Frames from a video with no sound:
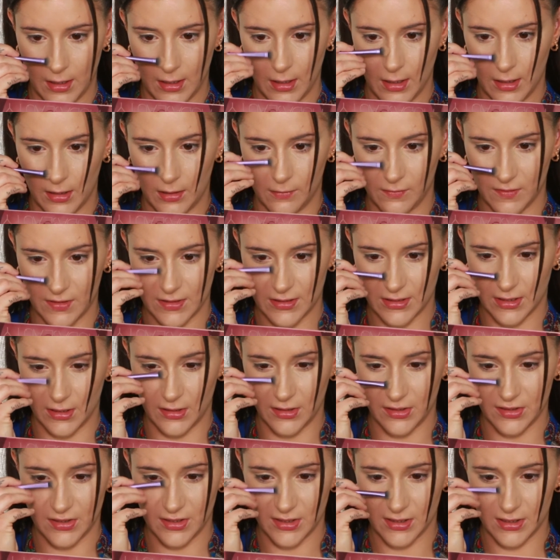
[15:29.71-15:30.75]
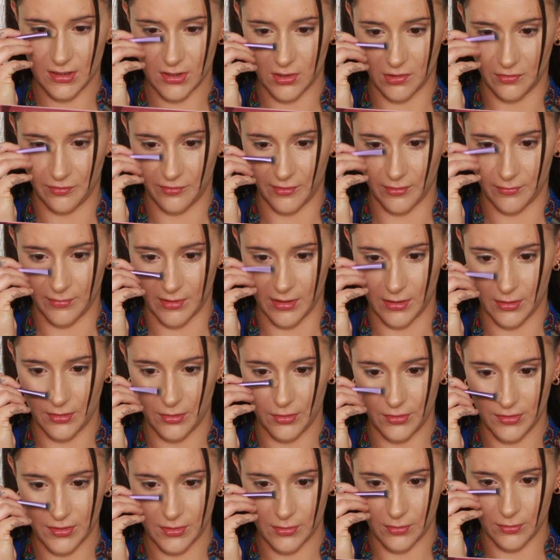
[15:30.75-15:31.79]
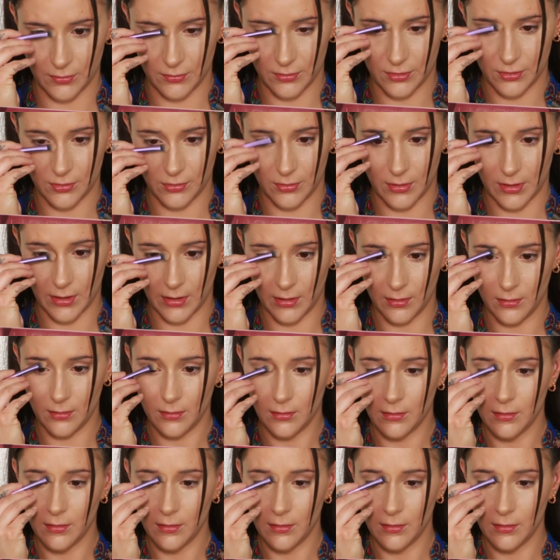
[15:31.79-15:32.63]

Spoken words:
And I'm just going to soften my nose contour.